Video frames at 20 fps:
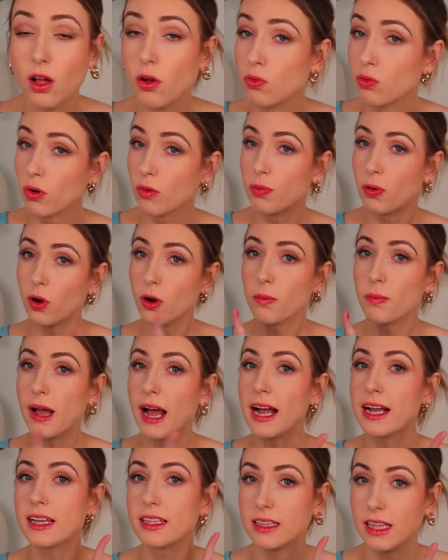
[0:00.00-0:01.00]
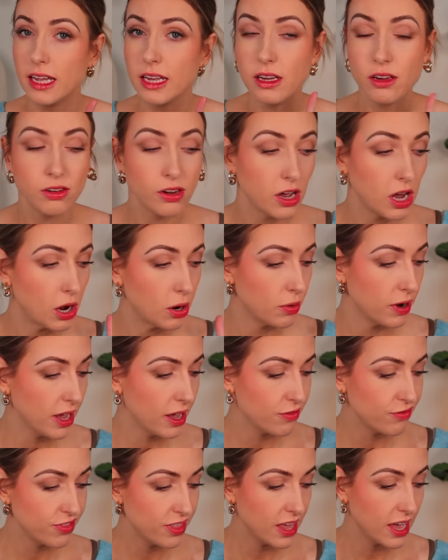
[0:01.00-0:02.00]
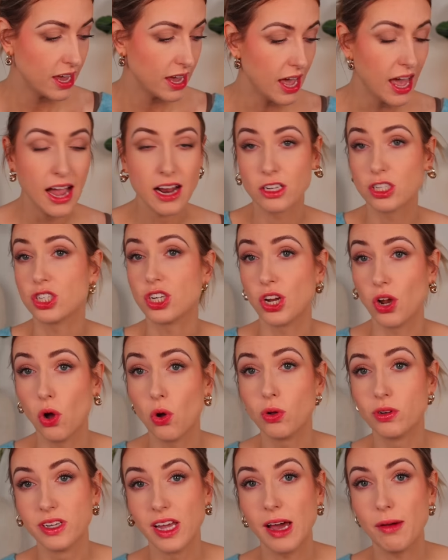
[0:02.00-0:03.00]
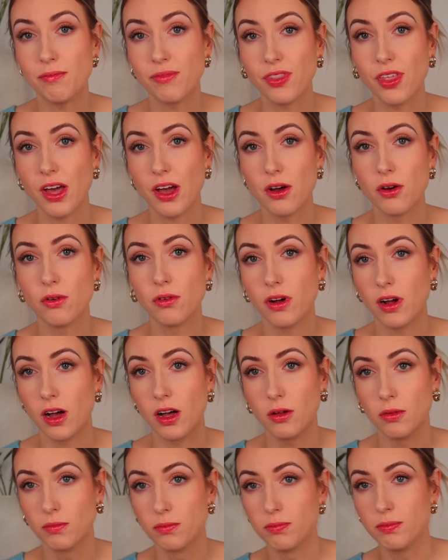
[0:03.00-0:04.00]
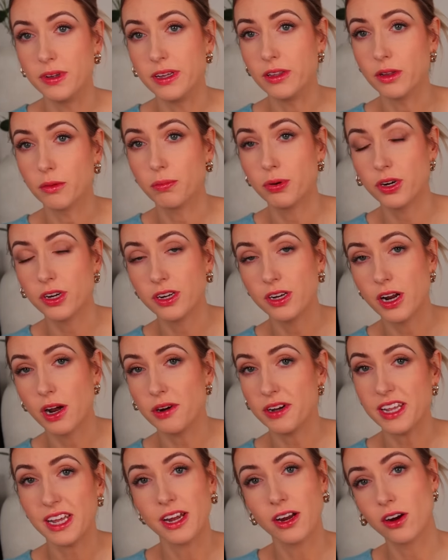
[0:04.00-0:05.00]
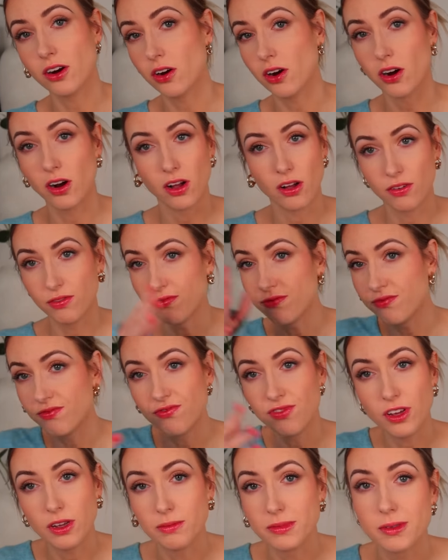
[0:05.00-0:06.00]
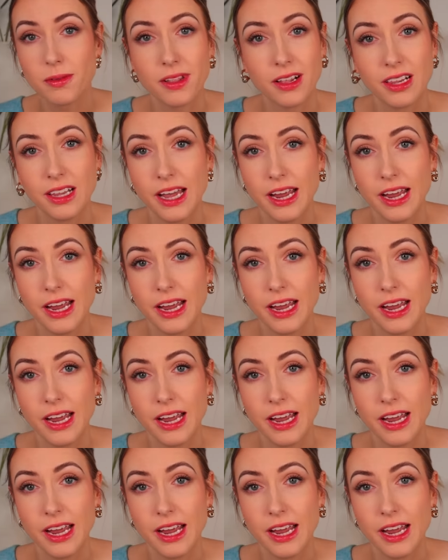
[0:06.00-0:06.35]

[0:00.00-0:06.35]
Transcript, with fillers: I'll report back and let you know if they actually hold up though. I'll either put a note here or I'll film something